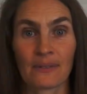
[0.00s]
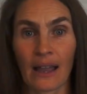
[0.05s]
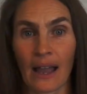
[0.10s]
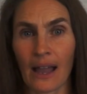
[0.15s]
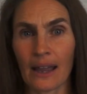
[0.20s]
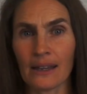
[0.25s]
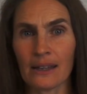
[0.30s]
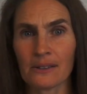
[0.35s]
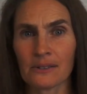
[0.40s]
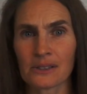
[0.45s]

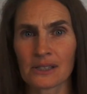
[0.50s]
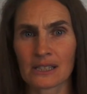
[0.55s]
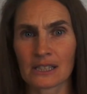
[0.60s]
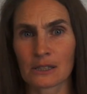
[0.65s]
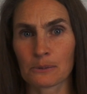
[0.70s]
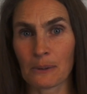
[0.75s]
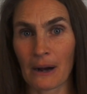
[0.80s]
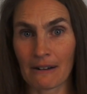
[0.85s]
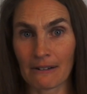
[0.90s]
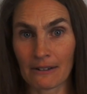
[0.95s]
I used
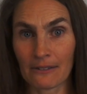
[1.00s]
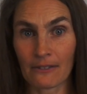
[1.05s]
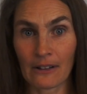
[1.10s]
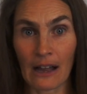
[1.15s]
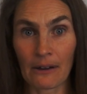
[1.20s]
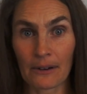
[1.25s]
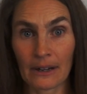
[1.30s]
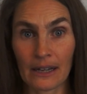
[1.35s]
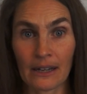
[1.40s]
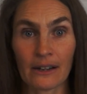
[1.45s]
sprouted
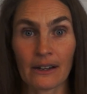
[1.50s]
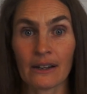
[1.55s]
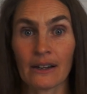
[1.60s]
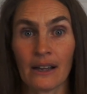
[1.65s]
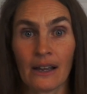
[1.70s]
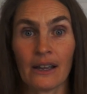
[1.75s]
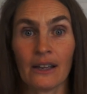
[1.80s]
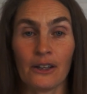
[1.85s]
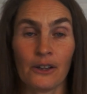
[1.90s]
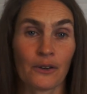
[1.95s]
flour here.
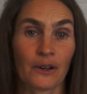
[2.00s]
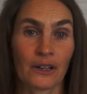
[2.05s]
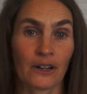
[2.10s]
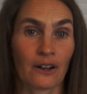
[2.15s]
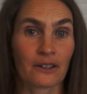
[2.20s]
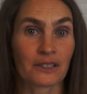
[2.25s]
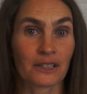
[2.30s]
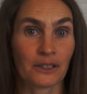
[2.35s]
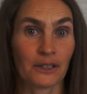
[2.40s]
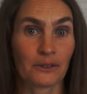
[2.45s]
You can
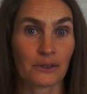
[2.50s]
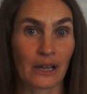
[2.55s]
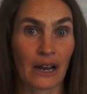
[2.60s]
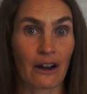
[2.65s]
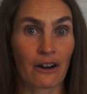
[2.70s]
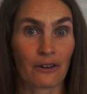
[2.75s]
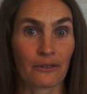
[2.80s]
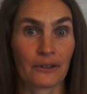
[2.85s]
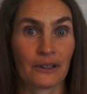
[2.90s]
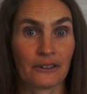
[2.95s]
also use
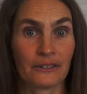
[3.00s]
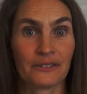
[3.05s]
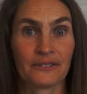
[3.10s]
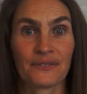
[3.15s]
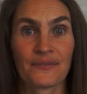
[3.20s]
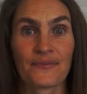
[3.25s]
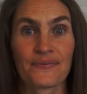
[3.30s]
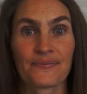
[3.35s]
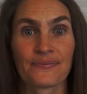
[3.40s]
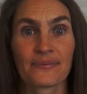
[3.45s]
arrowroot.
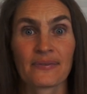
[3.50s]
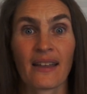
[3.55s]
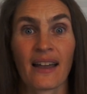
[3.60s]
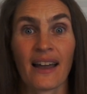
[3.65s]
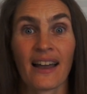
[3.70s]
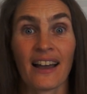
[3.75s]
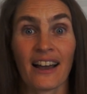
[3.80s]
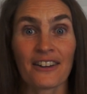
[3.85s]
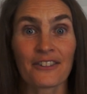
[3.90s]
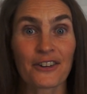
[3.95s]

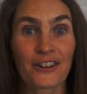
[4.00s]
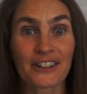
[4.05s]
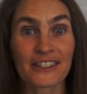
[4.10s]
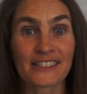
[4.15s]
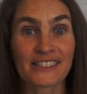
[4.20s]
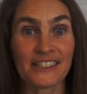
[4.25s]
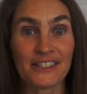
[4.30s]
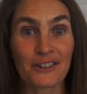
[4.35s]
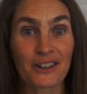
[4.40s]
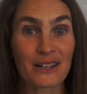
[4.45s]
Of
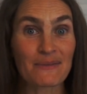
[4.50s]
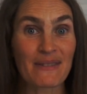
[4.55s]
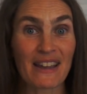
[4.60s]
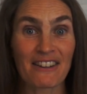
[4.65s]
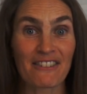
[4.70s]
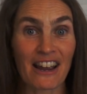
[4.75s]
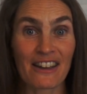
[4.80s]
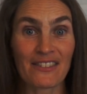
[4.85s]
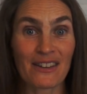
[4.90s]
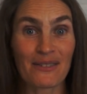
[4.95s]
course, you can make
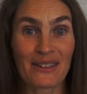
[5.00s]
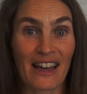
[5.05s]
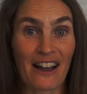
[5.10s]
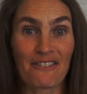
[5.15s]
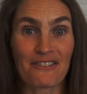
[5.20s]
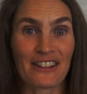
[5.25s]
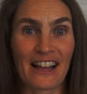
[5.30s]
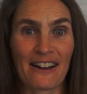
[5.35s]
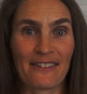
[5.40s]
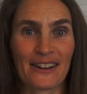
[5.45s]
gravy
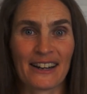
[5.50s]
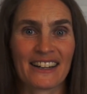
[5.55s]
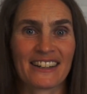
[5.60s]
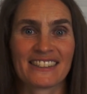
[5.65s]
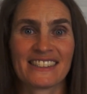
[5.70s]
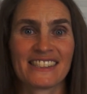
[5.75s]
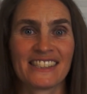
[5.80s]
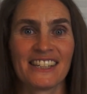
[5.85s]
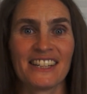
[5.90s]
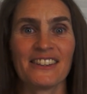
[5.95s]
without flour.
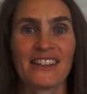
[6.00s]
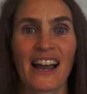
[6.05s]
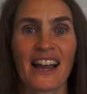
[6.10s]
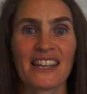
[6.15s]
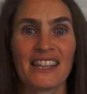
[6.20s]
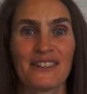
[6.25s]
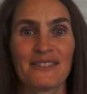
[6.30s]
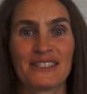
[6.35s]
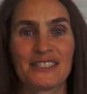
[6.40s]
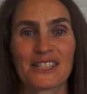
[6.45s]
To do that,
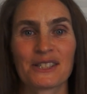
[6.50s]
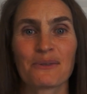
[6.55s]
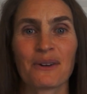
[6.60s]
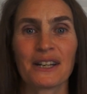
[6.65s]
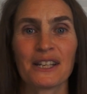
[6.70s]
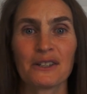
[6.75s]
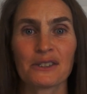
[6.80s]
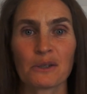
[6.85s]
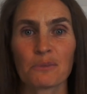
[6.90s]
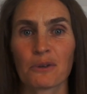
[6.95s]
you would just want
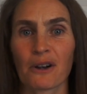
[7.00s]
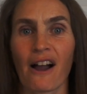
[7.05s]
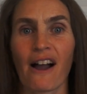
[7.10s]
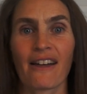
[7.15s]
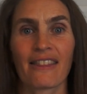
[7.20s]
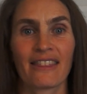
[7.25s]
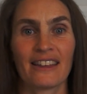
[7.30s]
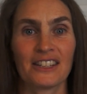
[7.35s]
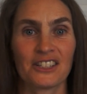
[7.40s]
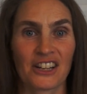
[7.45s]
to use a
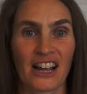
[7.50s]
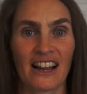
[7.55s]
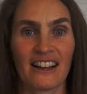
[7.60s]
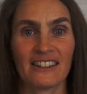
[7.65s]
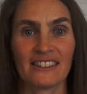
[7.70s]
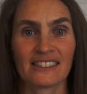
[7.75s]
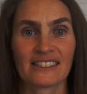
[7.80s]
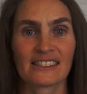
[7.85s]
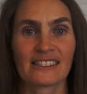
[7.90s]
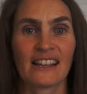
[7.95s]
broth that
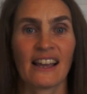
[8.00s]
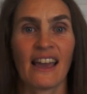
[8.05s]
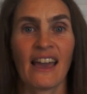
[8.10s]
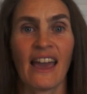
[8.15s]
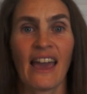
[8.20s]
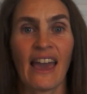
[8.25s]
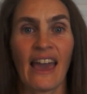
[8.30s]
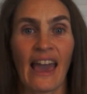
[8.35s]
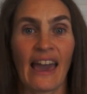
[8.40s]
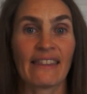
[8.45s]
gels,
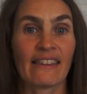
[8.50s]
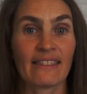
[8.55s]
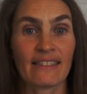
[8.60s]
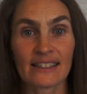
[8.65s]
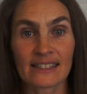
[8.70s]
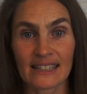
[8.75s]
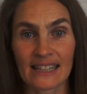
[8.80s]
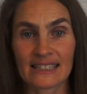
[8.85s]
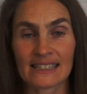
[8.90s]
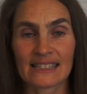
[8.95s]
and then
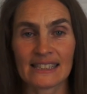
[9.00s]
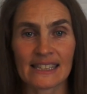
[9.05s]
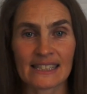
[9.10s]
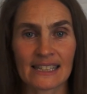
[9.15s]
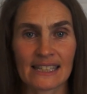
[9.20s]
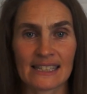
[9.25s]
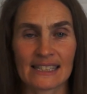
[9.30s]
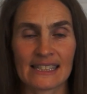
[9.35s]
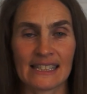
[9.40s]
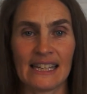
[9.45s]
this
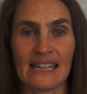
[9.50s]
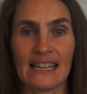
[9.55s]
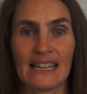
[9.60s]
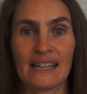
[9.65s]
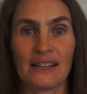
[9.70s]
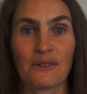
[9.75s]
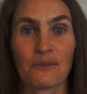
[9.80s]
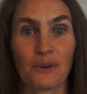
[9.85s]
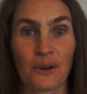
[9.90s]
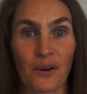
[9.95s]
consistency
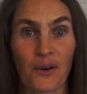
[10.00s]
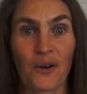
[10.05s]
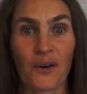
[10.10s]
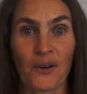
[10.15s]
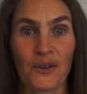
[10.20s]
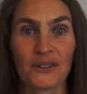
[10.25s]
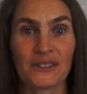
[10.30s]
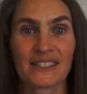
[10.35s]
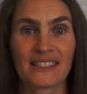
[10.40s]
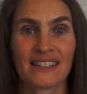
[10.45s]
will
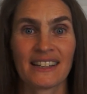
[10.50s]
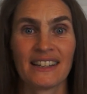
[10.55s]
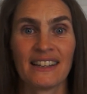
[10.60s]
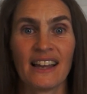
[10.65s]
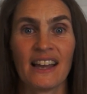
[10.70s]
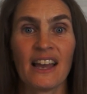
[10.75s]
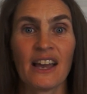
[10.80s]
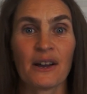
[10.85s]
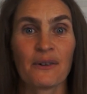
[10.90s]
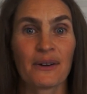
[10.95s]
hold.
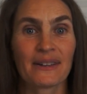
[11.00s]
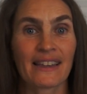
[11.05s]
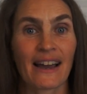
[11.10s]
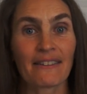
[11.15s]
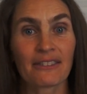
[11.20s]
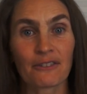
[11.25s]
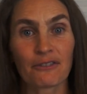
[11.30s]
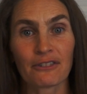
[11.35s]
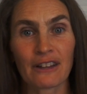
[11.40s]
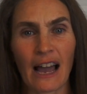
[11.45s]

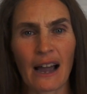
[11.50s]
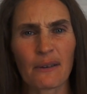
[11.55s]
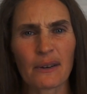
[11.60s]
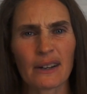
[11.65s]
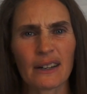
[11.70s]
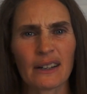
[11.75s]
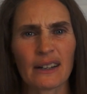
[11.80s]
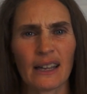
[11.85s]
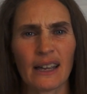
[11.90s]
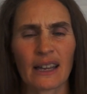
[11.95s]
Without the
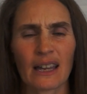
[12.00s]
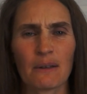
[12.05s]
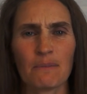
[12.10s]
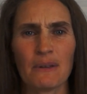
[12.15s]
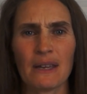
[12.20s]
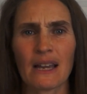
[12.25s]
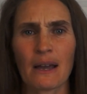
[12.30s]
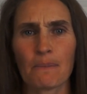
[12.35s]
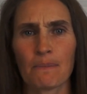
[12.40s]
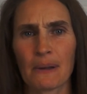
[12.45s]
flour, it can
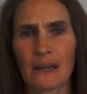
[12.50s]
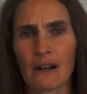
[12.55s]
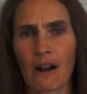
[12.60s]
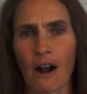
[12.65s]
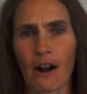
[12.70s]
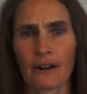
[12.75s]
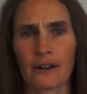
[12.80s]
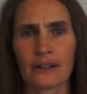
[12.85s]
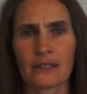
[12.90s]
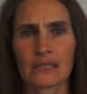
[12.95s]
be a bit
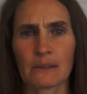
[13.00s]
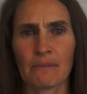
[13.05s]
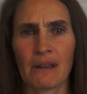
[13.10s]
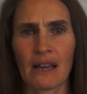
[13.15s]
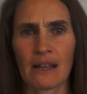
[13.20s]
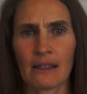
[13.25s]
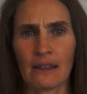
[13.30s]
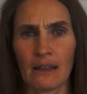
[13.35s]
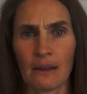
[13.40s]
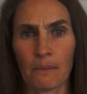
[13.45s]
harder to make the